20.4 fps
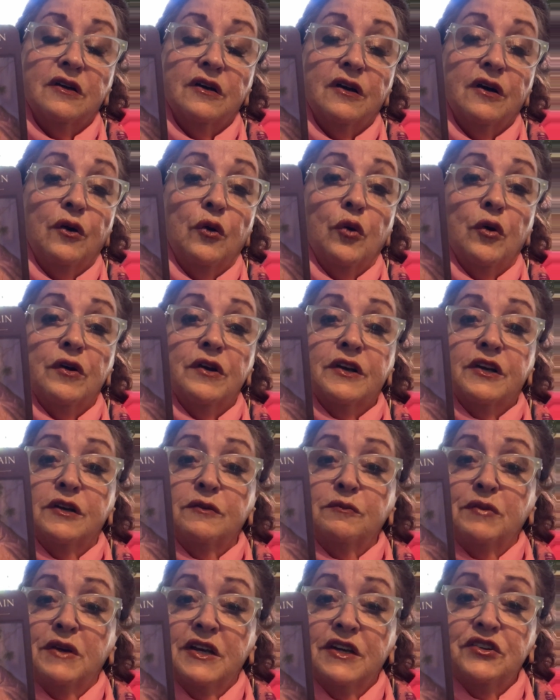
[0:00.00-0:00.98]
Or it could
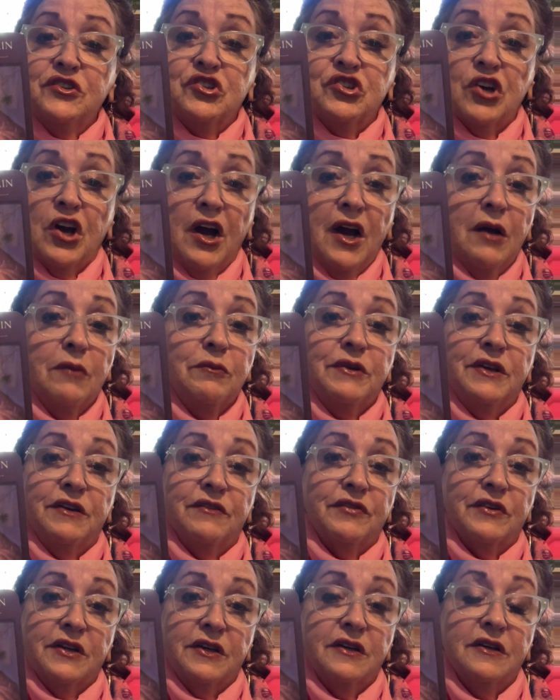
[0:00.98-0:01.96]
be a job
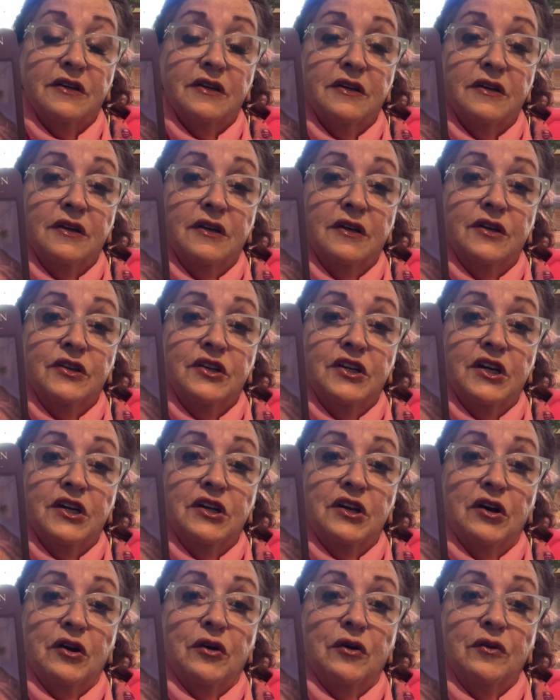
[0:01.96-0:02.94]
even, you
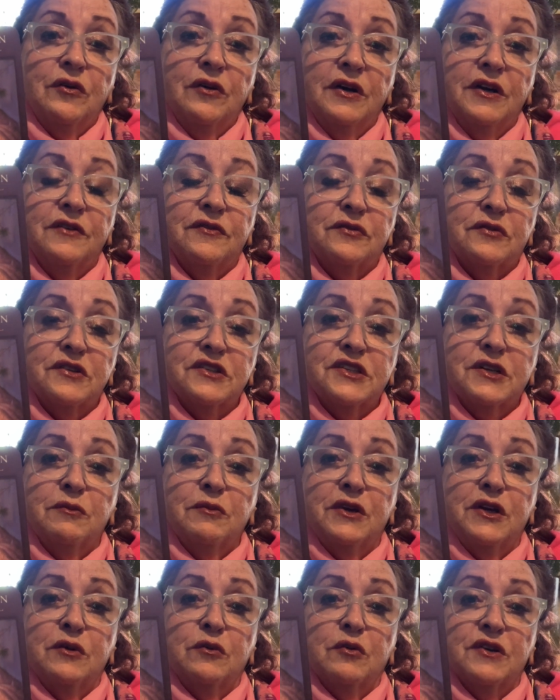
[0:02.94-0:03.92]
know, where
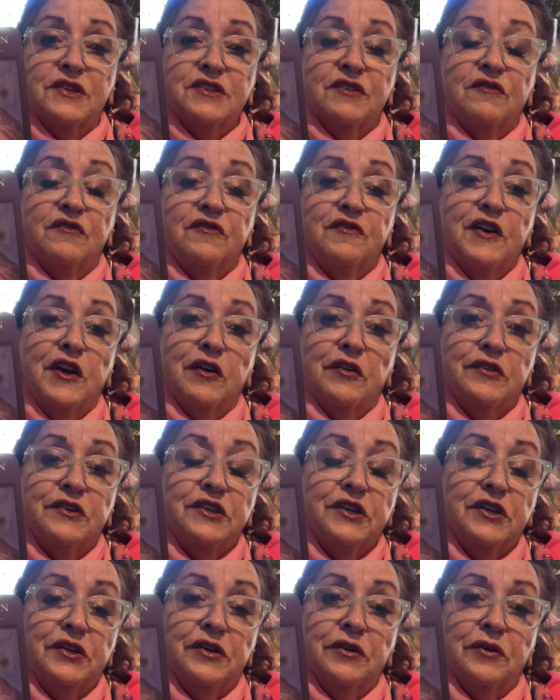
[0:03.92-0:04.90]
somebody wasn't fair to
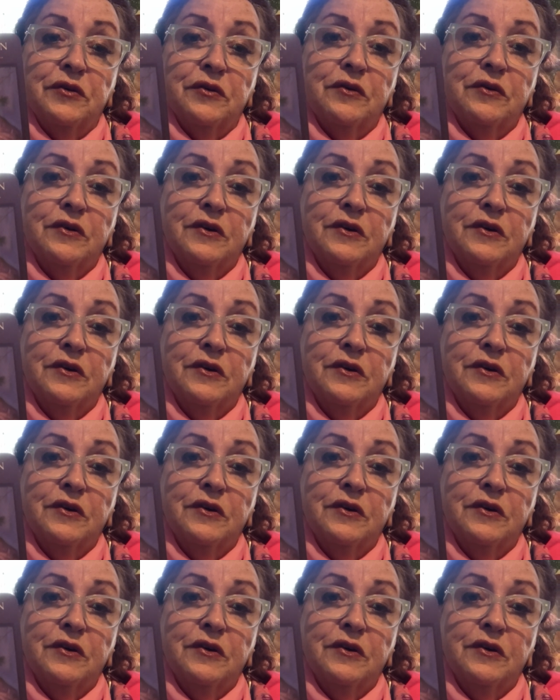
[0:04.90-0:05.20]
you.